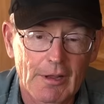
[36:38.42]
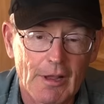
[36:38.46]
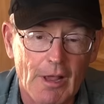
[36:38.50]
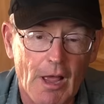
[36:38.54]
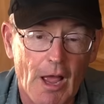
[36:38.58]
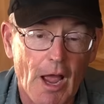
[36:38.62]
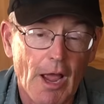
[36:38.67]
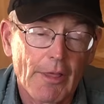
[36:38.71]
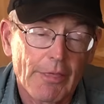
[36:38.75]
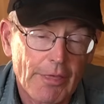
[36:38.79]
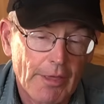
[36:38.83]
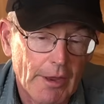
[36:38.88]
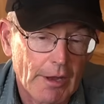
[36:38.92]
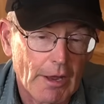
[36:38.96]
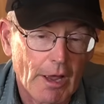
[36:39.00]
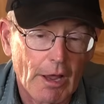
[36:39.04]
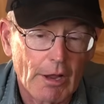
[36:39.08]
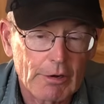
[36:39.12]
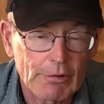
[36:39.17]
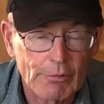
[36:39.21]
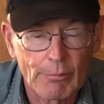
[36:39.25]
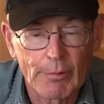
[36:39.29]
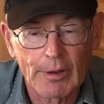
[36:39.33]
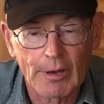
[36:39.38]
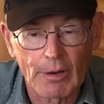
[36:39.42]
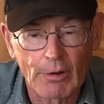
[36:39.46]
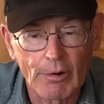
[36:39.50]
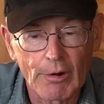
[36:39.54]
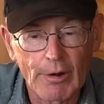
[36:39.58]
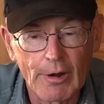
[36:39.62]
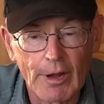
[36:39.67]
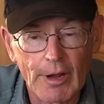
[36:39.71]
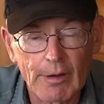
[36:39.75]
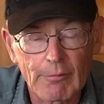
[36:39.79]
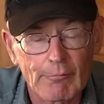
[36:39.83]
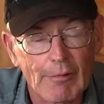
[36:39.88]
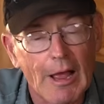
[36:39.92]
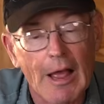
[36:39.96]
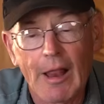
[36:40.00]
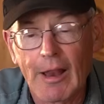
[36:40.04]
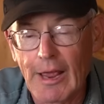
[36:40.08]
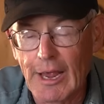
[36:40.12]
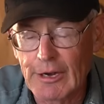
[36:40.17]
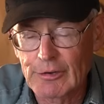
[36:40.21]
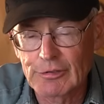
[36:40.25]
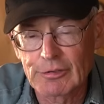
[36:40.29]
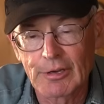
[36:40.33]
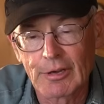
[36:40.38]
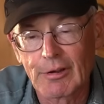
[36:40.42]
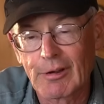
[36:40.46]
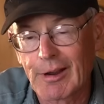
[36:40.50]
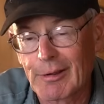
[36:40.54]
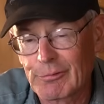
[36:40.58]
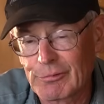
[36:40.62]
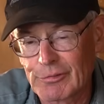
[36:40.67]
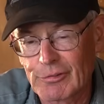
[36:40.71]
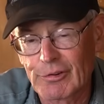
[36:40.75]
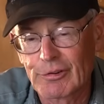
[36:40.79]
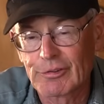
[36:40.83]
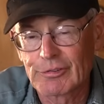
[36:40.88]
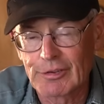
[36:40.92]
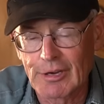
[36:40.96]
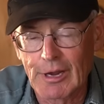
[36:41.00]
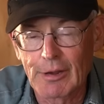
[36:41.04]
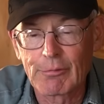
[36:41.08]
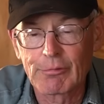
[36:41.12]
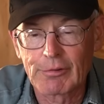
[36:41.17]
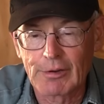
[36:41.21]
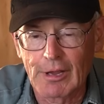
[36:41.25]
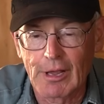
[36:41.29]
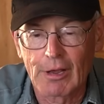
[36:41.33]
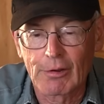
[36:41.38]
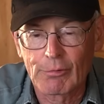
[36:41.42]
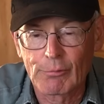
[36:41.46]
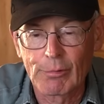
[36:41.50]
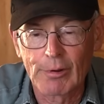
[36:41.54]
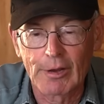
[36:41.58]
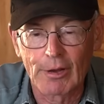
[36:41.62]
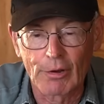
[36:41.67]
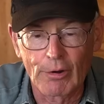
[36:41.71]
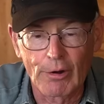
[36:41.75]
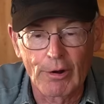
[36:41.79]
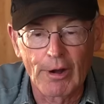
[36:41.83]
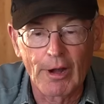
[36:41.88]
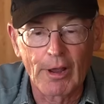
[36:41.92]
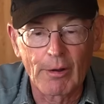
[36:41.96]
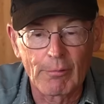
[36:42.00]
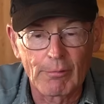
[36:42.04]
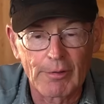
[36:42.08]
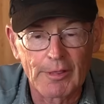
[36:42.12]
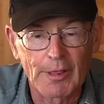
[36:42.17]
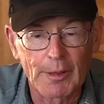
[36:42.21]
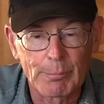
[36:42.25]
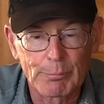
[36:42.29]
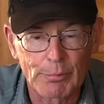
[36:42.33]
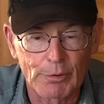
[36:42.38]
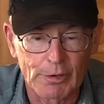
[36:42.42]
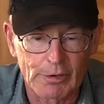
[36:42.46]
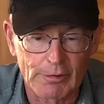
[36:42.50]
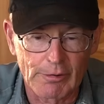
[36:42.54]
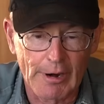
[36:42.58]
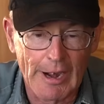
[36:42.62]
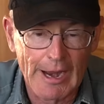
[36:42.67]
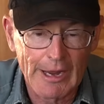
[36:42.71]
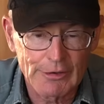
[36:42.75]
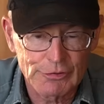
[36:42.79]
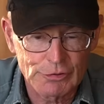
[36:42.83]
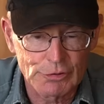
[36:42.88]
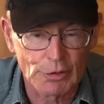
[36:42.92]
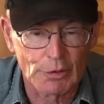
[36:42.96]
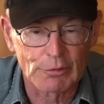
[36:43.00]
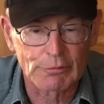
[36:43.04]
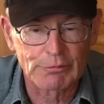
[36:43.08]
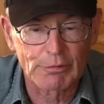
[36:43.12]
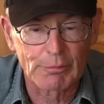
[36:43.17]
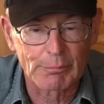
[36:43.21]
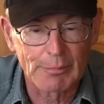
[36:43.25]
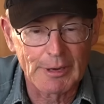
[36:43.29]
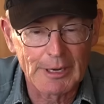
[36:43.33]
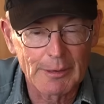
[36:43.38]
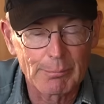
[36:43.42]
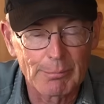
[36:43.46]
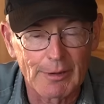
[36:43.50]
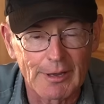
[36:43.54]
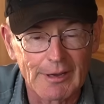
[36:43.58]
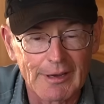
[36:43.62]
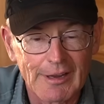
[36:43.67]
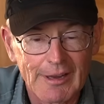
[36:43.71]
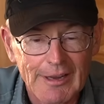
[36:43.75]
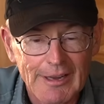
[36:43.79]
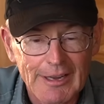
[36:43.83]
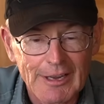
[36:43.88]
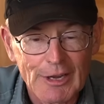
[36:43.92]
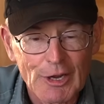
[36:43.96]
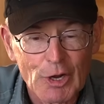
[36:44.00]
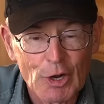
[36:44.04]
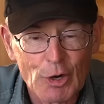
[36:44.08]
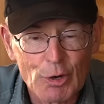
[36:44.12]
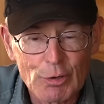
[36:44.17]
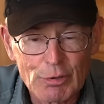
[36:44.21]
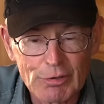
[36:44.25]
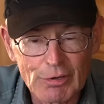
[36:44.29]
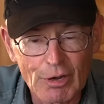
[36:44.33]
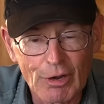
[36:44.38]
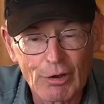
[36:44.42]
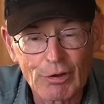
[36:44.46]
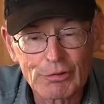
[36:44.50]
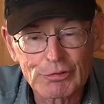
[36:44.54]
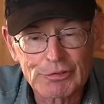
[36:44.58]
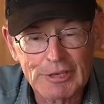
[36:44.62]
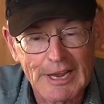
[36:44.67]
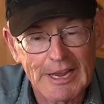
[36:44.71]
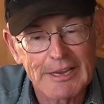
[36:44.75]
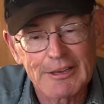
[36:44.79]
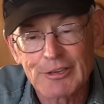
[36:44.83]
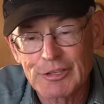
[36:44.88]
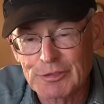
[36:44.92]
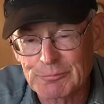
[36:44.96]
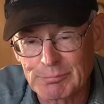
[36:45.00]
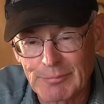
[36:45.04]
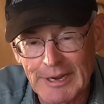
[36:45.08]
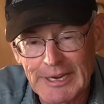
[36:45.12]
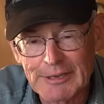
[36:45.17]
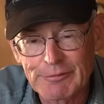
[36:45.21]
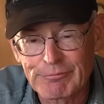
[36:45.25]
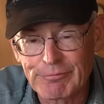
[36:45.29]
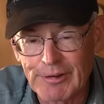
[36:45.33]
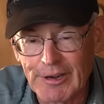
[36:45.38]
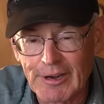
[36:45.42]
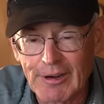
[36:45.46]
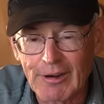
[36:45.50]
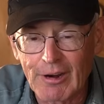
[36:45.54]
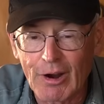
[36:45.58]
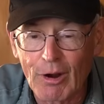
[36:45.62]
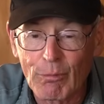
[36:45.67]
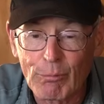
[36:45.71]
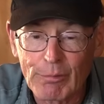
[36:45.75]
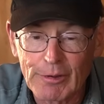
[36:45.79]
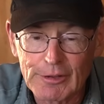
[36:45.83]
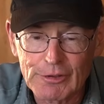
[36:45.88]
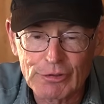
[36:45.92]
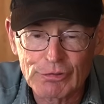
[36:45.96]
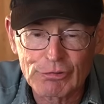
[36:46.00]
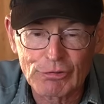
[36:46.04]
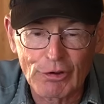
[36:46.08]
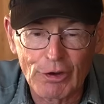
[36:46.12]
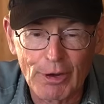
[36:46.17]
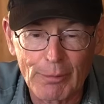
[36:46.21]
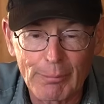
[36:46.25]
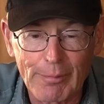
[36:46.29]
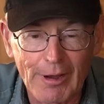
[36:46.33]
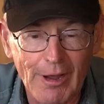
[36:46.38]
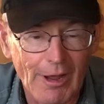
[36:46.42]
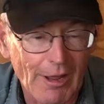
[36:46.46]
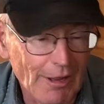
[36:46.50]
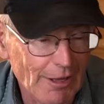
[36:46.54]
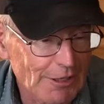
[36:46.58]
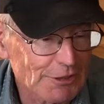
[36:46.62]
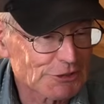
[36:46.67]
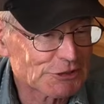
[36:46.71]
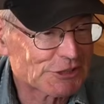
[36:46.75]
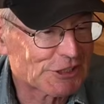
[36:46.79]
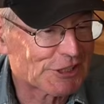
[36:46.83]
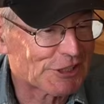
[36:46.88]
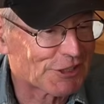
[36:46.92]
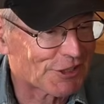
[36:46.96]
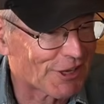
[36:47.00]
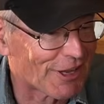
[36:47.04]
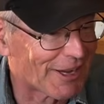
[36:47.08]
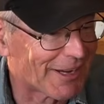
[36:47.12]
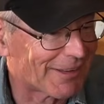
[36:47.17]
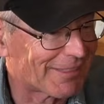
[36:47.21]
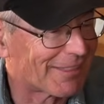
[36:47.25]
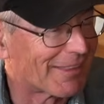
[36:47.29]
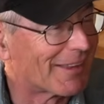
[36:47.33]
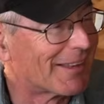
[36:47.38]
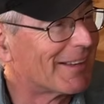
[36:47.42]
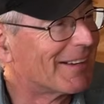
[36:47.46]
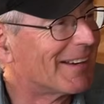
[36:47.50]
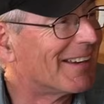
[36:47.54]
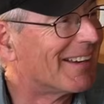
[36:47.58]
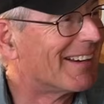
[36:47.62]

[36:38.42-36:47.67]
I think I'll quit learning. Well, actually, I was going to say I'll quit learning when they put grass over me, but who knows? I just might figure out what soil biology is like then.